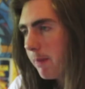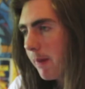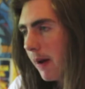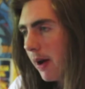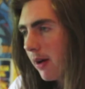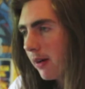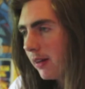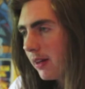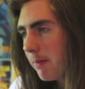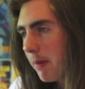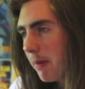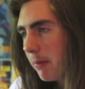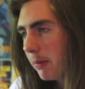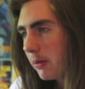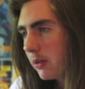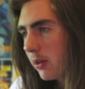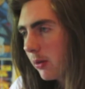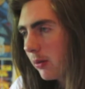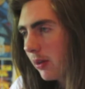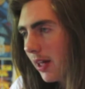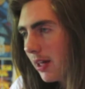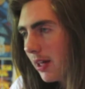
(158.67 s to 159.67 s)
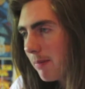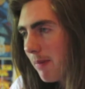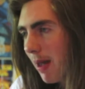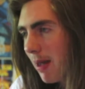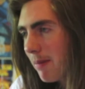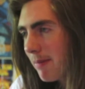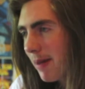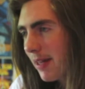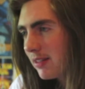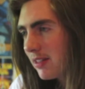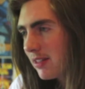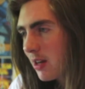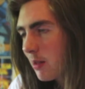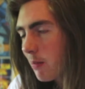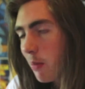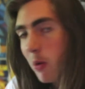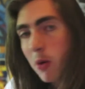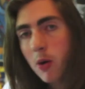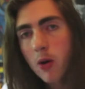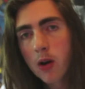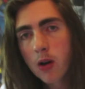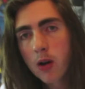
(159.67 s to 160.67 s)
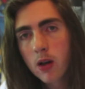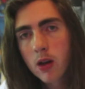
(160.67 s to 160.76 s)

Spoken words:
apparently people don't like Maymays anymore.